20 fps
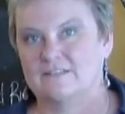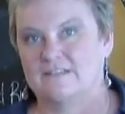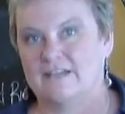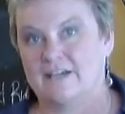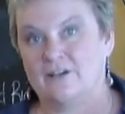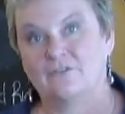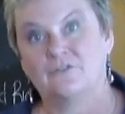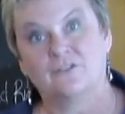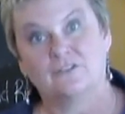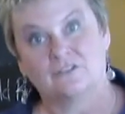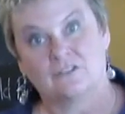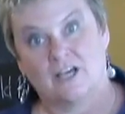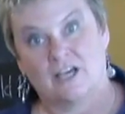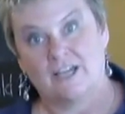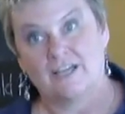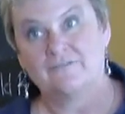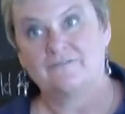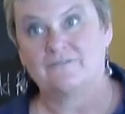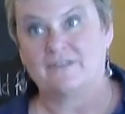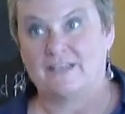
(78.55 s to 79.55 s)
health and
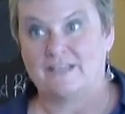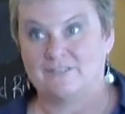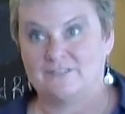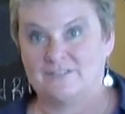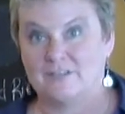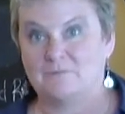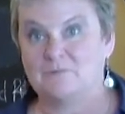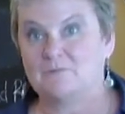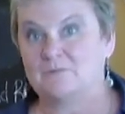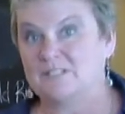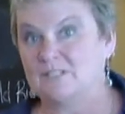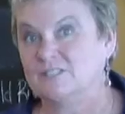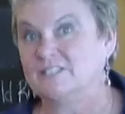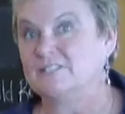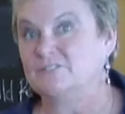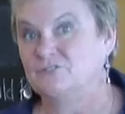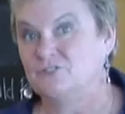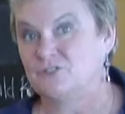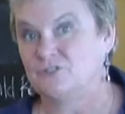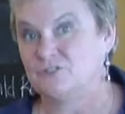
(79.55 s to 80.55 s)
life and supplemental
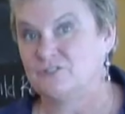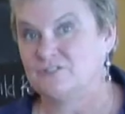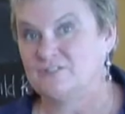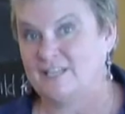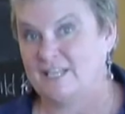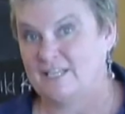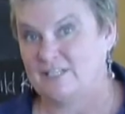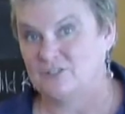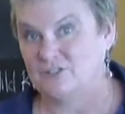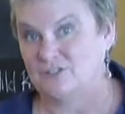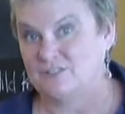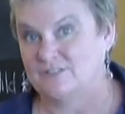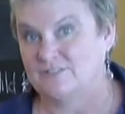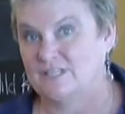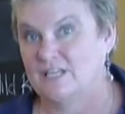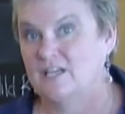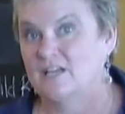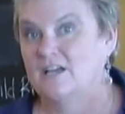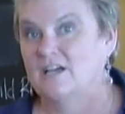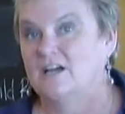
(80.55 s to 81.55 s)
insurance agent.
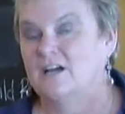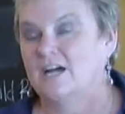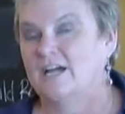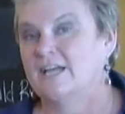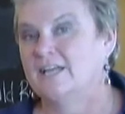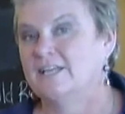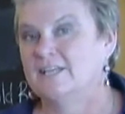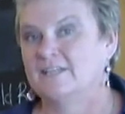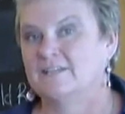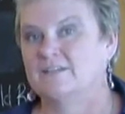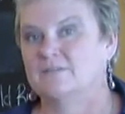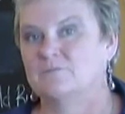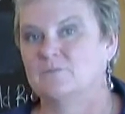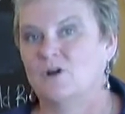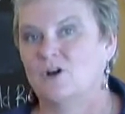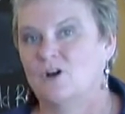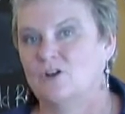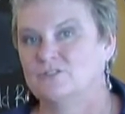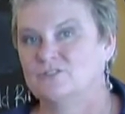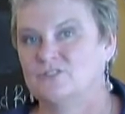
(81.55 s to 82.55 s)
I am
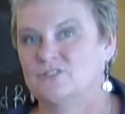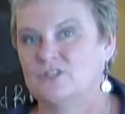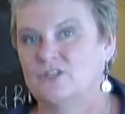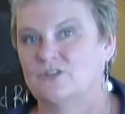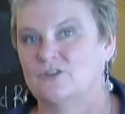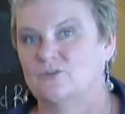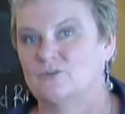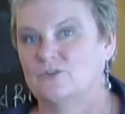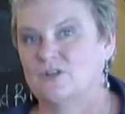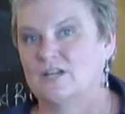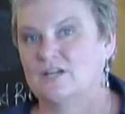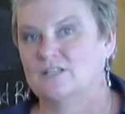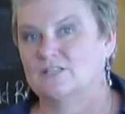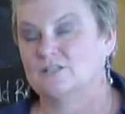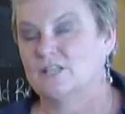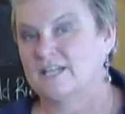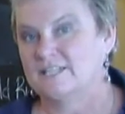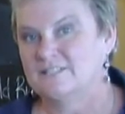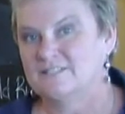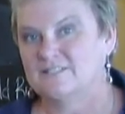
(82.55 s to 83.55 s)
also uh,
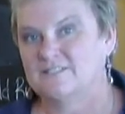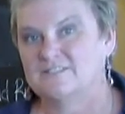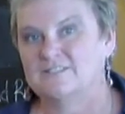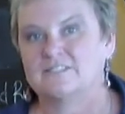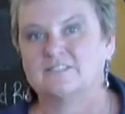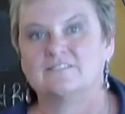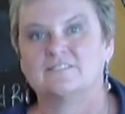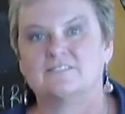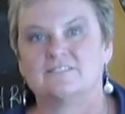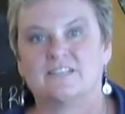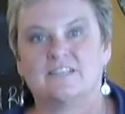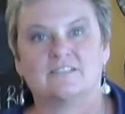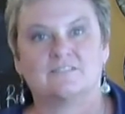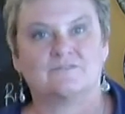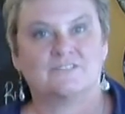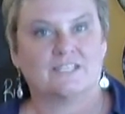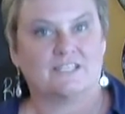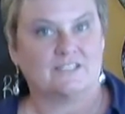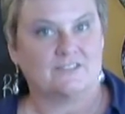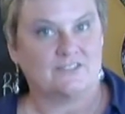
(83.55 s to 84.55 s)
licensed in the state
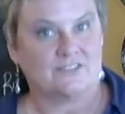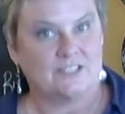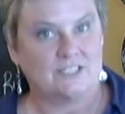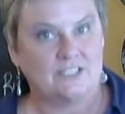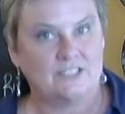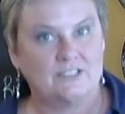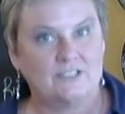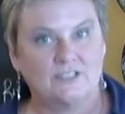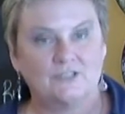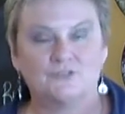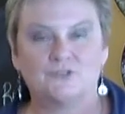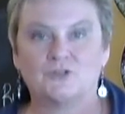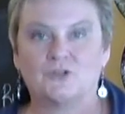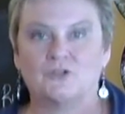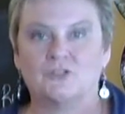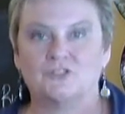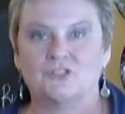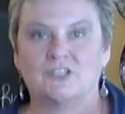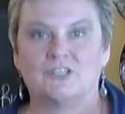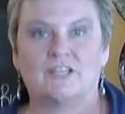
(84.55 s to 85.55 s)
of Tennessee,
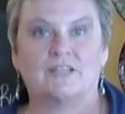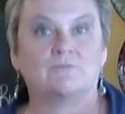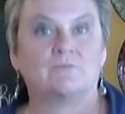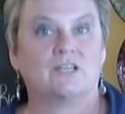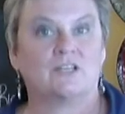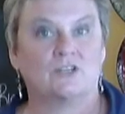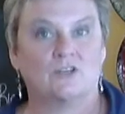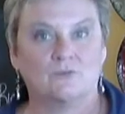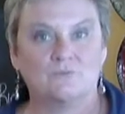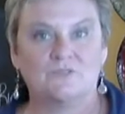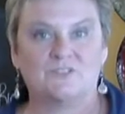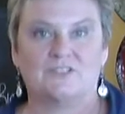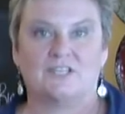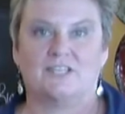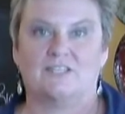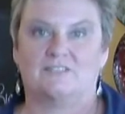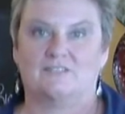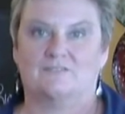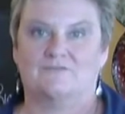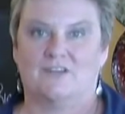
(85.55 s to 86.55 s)
Georgia, and my home
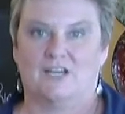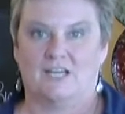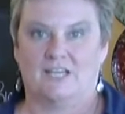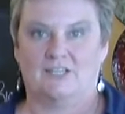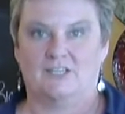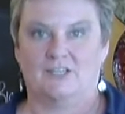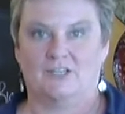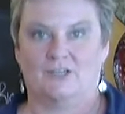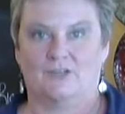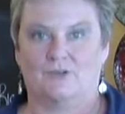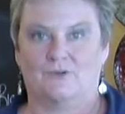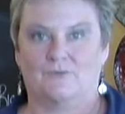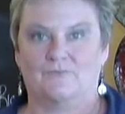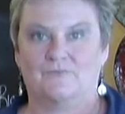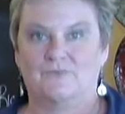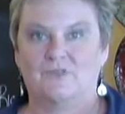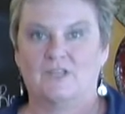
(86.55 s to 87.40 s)
state of Idaho.